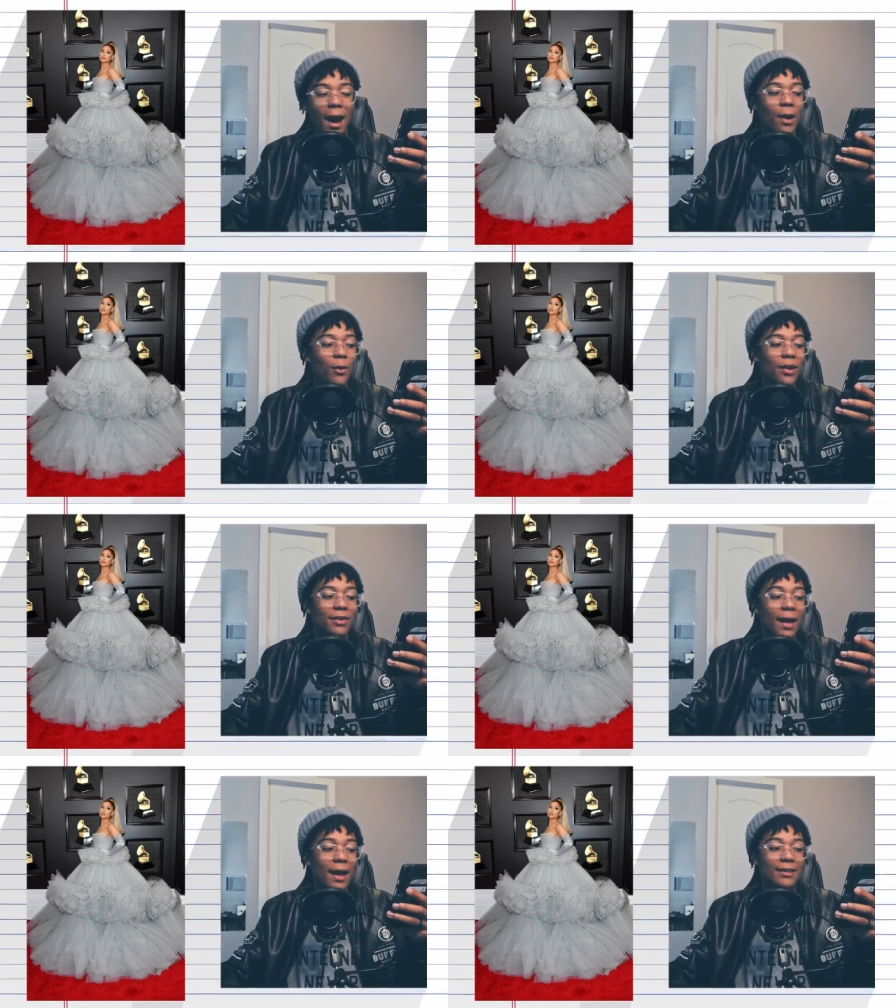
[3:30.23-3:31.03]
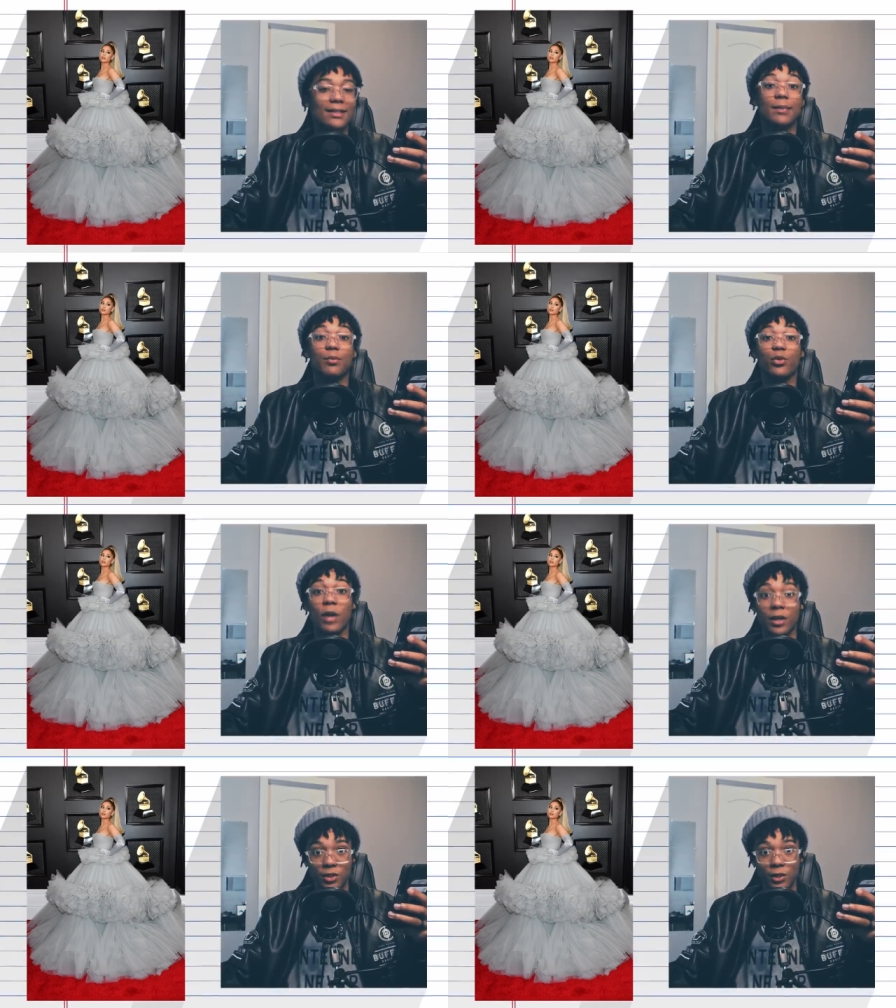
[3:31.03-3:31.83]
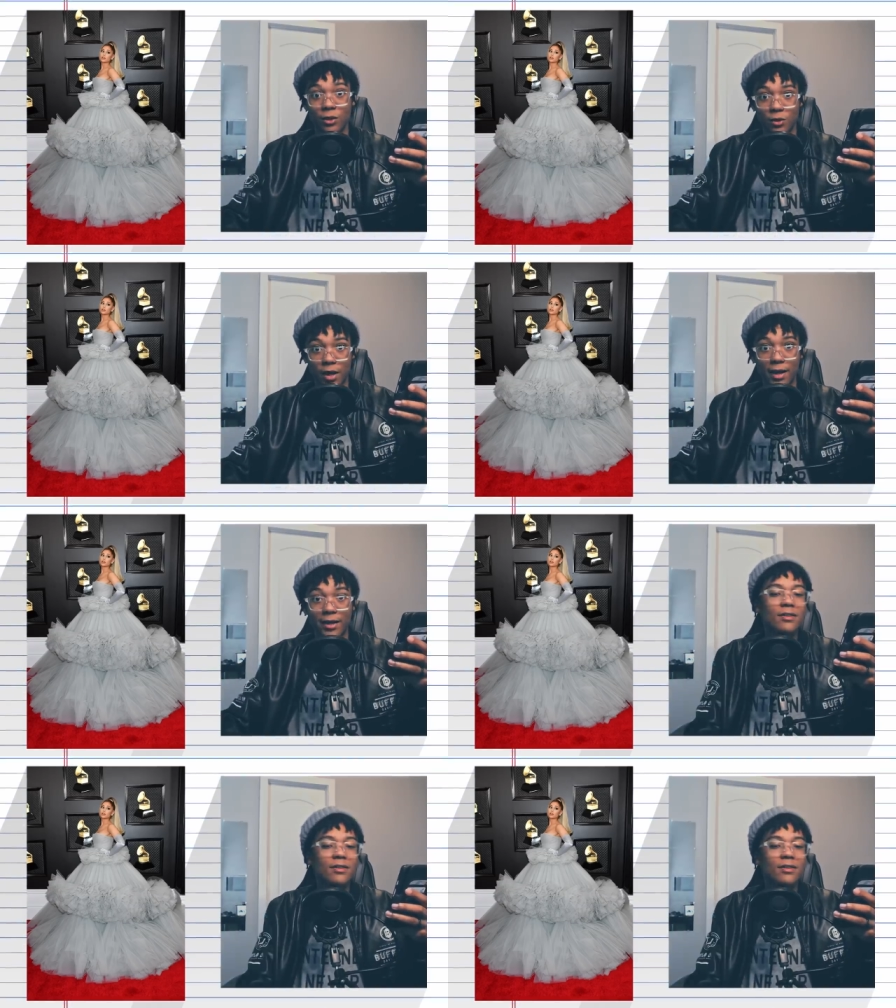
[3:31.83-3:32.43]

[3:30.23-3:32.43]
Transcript: I want that depression gray.